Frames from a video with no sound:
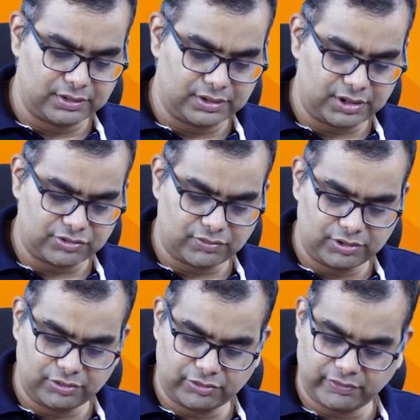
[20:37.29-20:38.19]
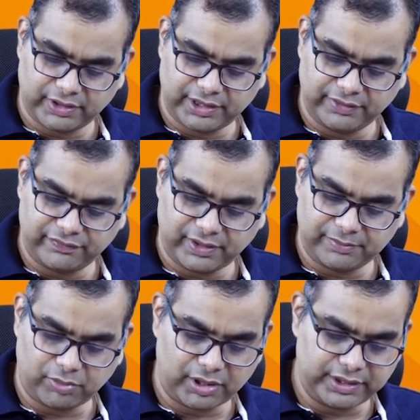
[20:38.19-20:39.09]
That's equal to
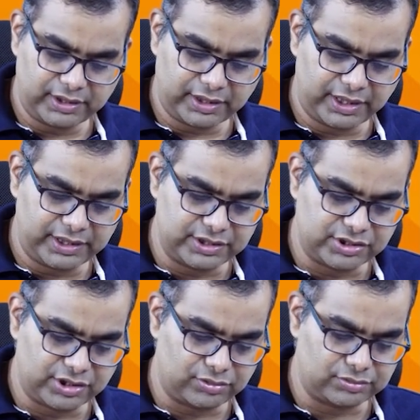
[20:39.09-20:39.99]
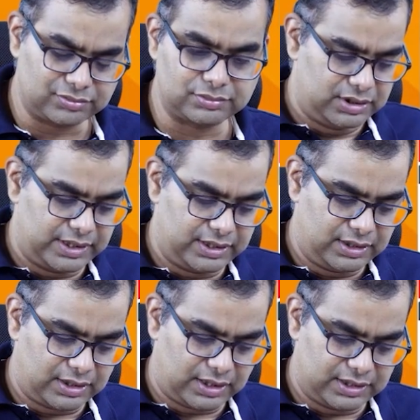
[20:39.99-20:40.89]
25.80.
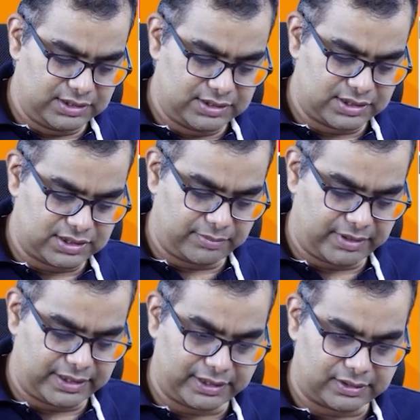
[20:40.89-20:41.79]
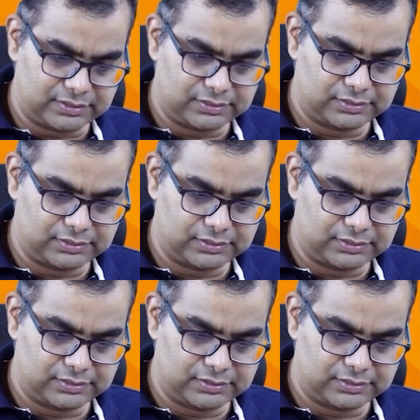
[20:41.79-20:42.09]
Then unsystematic